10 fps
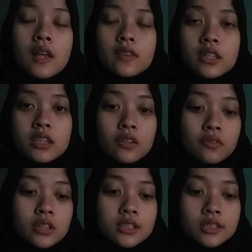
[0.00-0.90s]
The
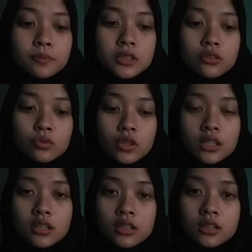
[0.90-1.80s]
difference
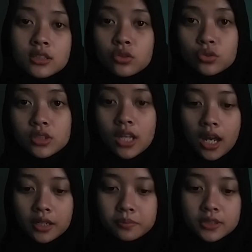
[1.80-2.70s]
between the two
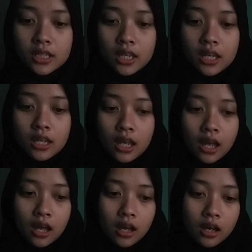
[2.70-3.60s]
types
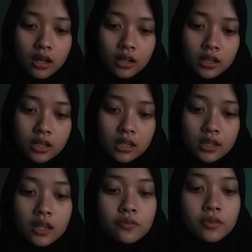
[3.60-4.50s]
are
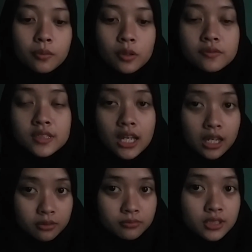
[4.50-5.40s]
adverb of
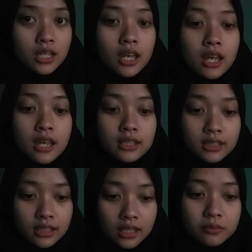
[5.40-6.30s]
times
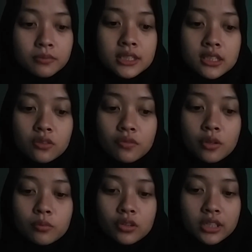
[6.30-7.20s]
can be seen
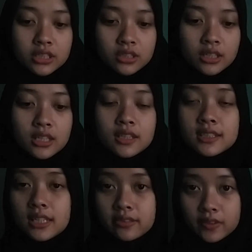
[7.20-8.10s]
from location in the
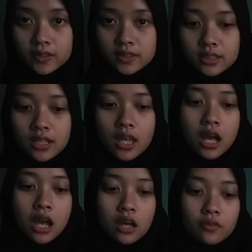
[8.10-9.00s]
sentence.
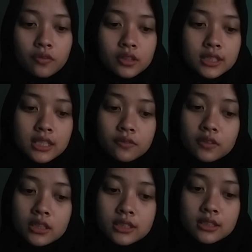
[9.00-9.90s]
Adverb
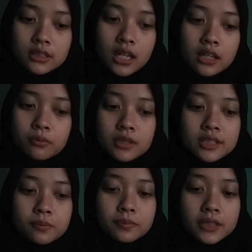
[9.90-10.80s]
definite time
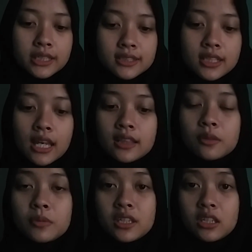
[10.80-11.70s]
is placed at the
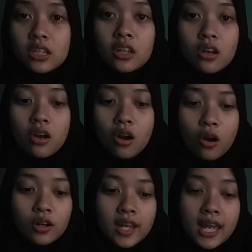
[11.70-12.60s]
beginning
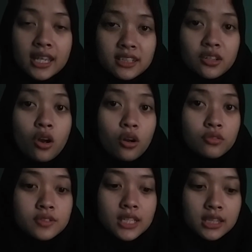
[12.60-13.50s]
or end
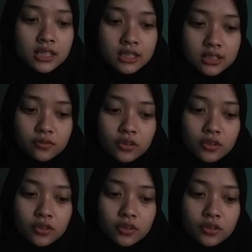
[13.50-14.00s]
of sentence.